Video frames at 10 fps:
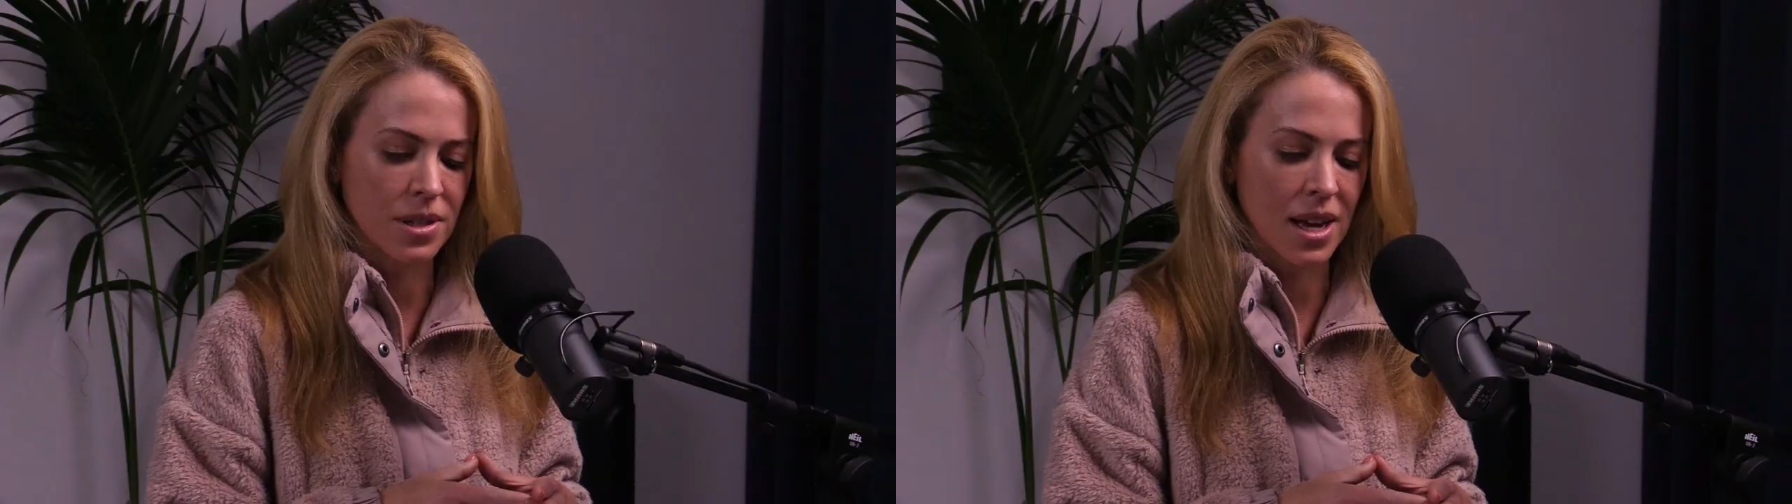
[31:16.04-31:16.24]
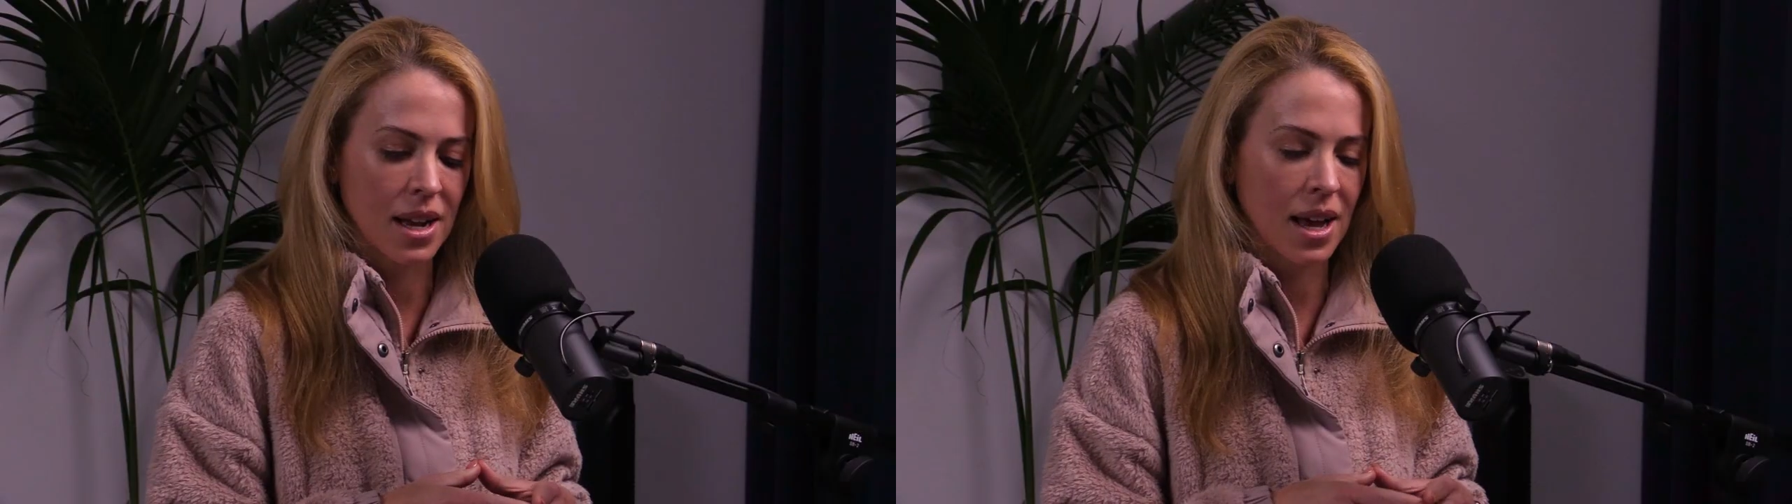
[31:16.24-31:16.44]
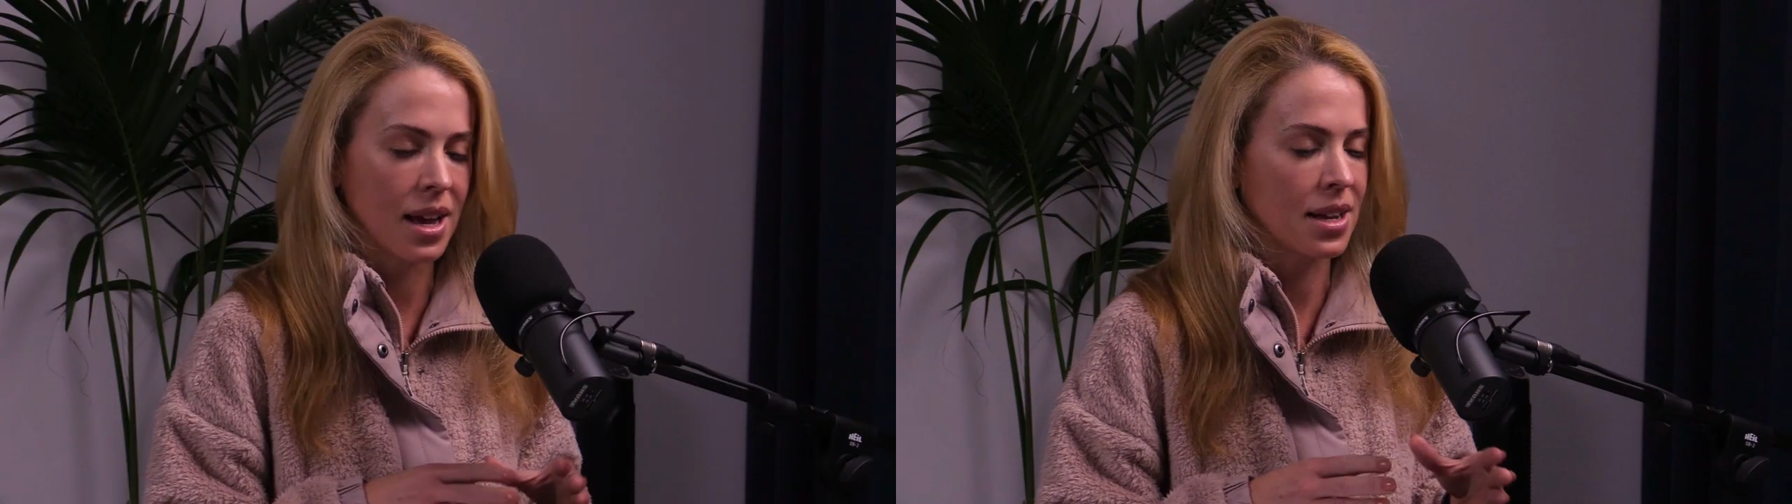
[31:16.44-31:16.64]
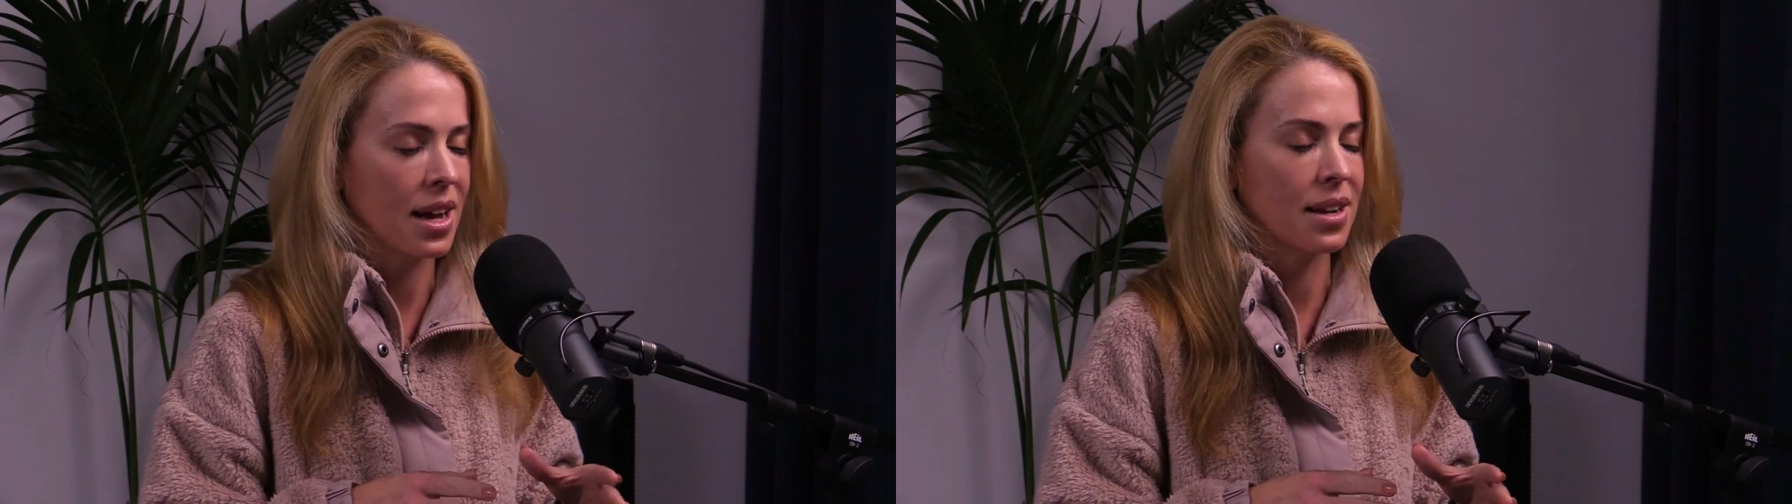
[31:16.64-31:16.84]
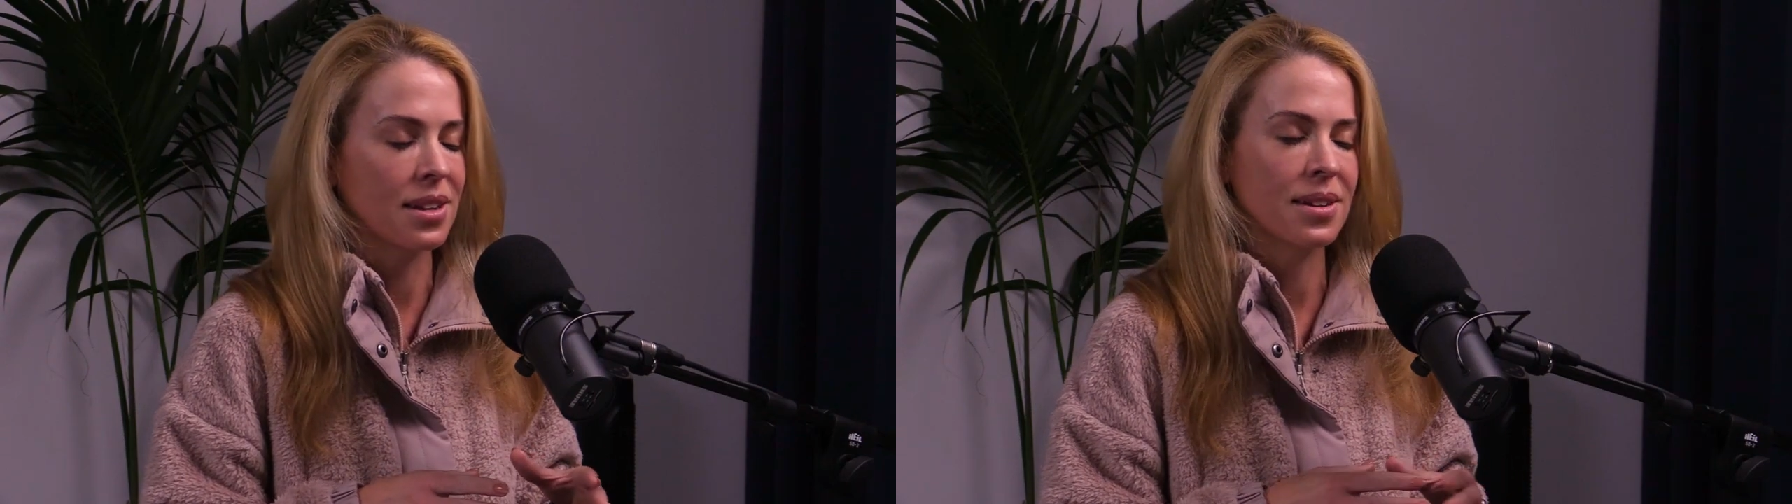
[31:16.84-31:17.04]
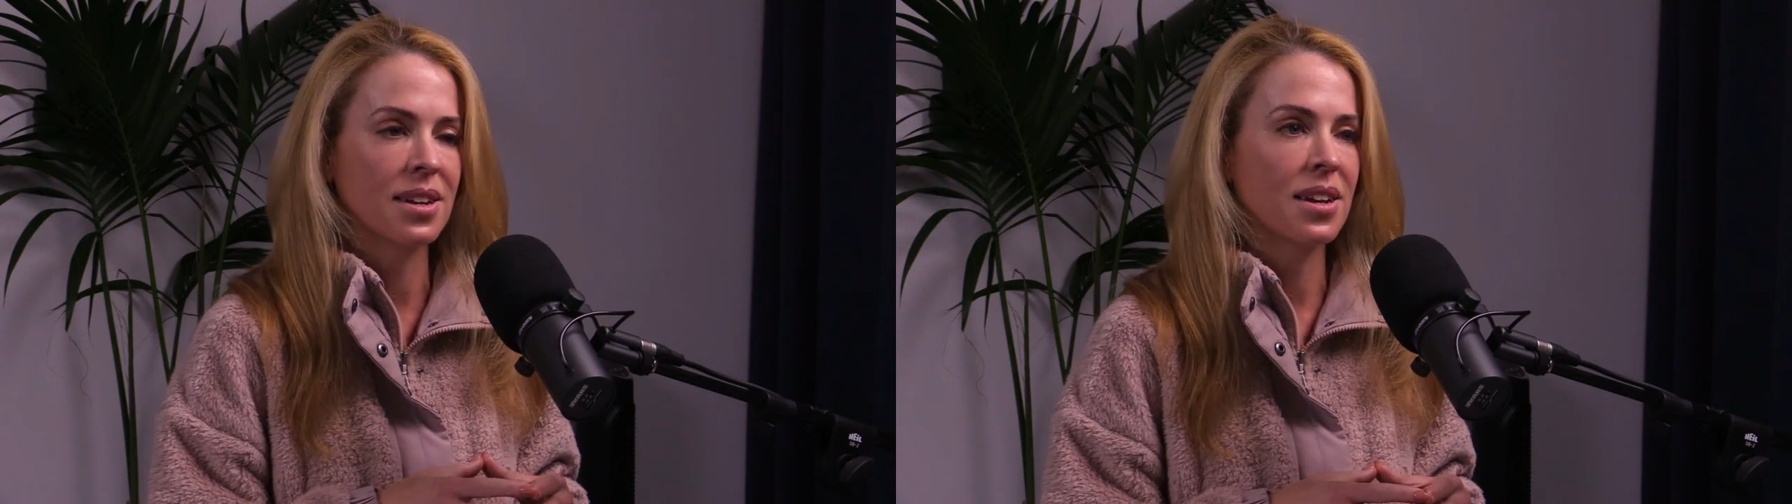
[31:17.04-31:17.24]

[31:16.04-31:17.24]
her dad, Hey, dad,